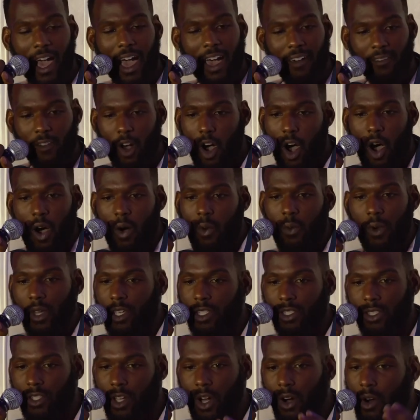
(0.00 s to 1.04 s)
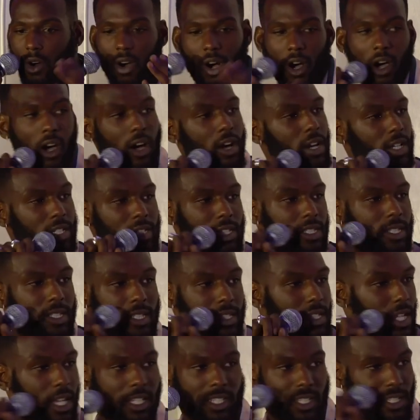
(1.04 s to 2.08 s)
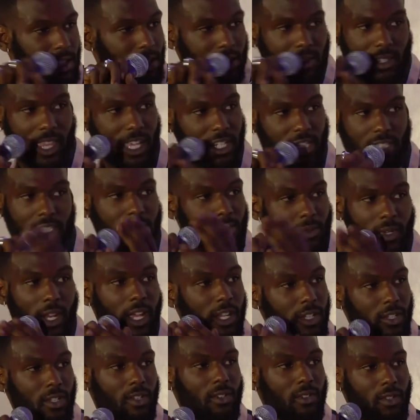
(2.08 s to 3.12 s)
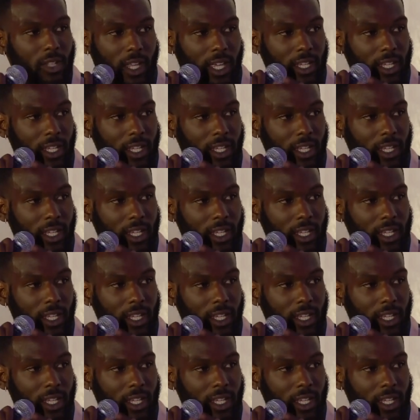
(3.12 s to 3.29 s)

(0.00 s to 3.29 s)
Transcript: I've always go hard just because that's just what I do,